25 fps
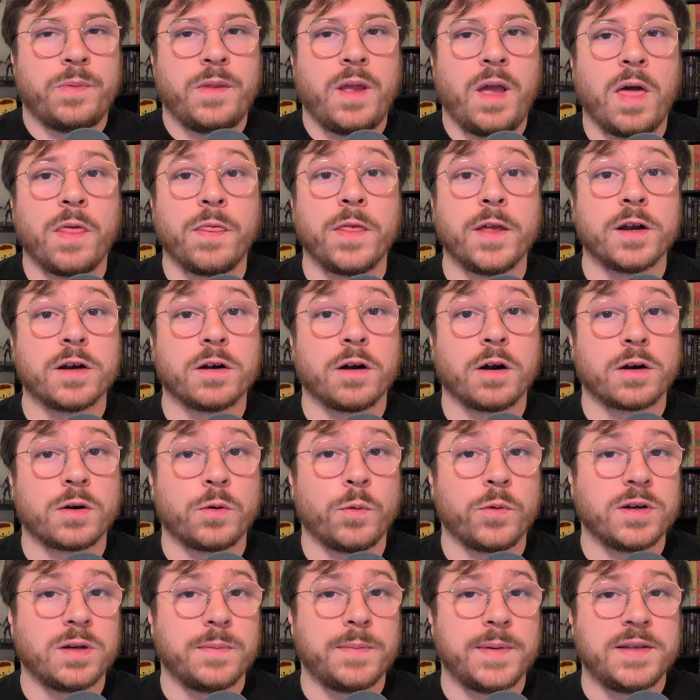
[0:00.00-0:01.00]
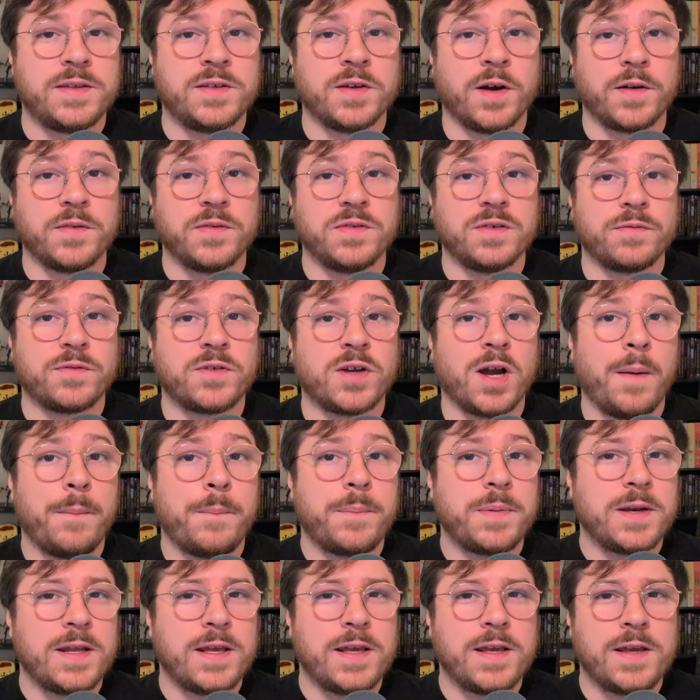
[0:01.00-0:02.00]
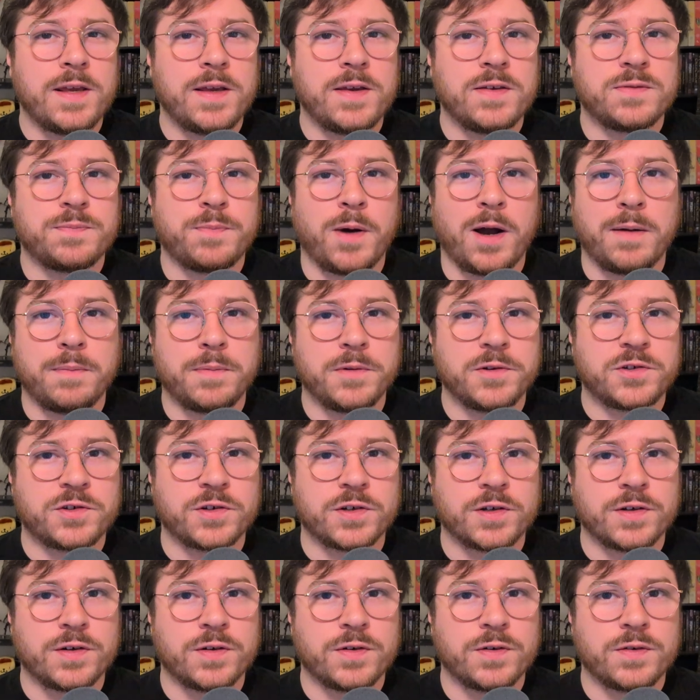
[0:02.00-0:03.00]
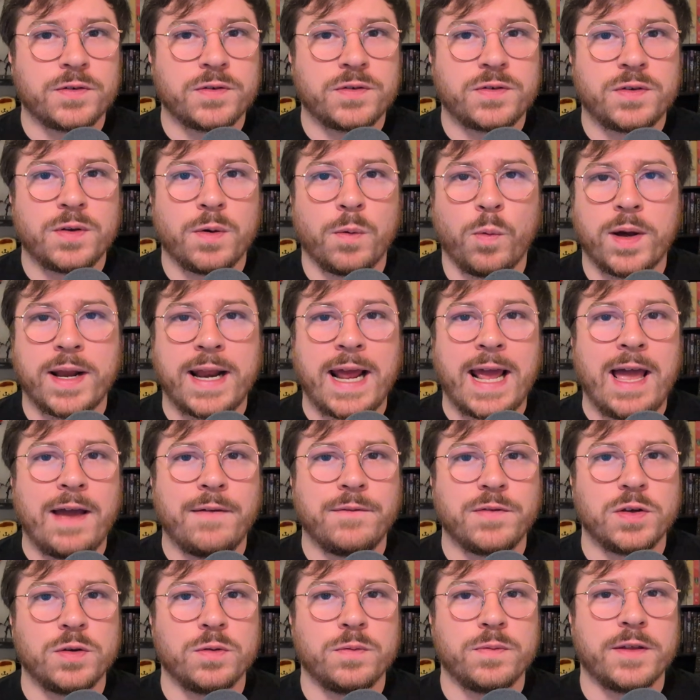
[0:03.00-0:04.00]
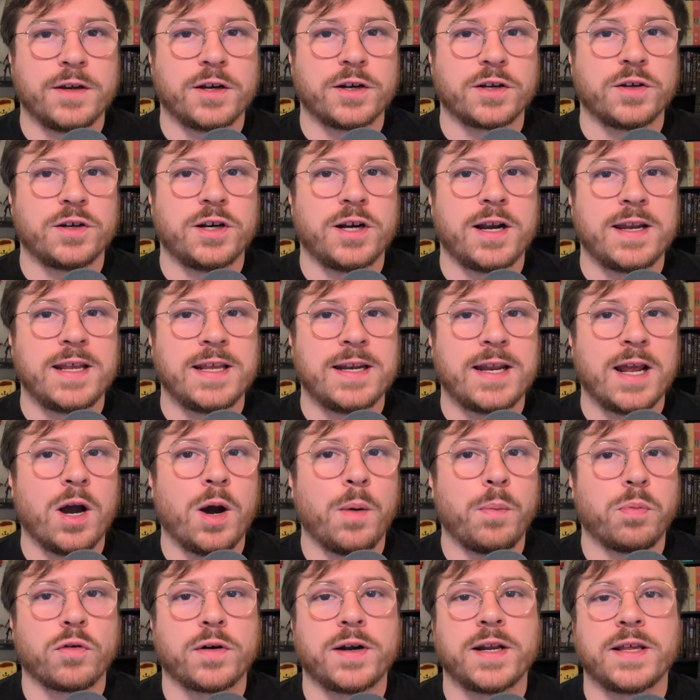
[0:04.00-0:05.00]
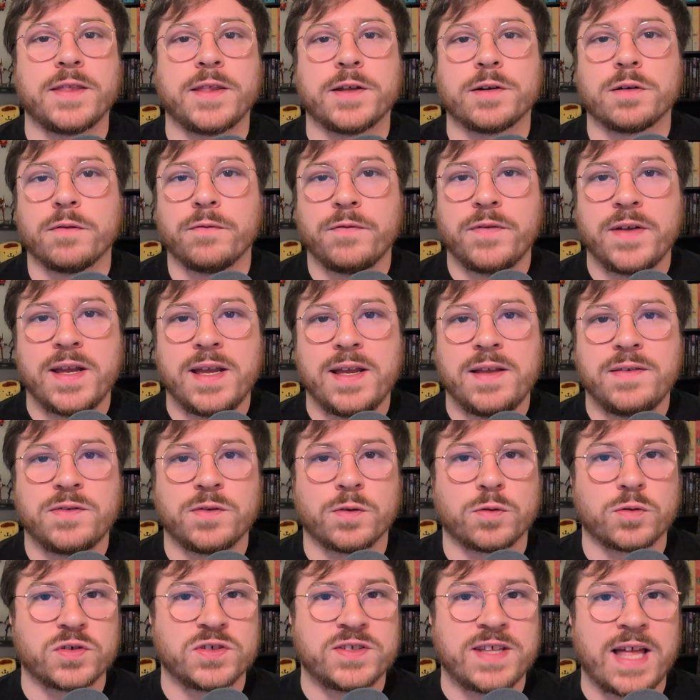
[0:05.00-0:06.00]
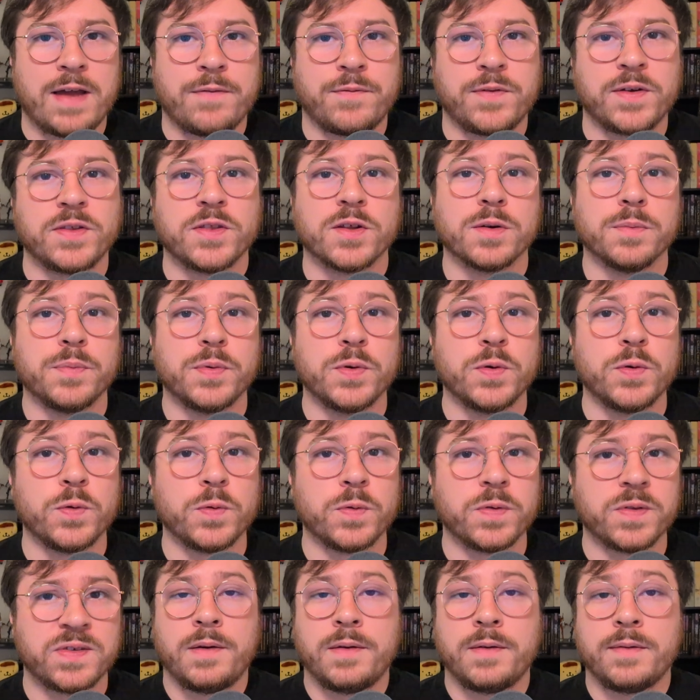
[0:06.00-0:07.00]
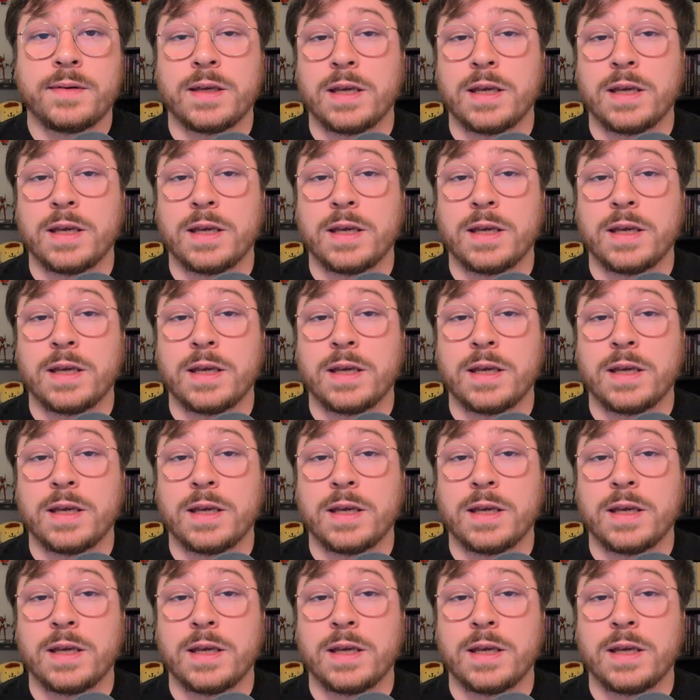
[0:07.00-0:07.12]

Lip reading: There are going to be tons of companies, publishers, what have you, that are going to need help running their events or staffing their booths.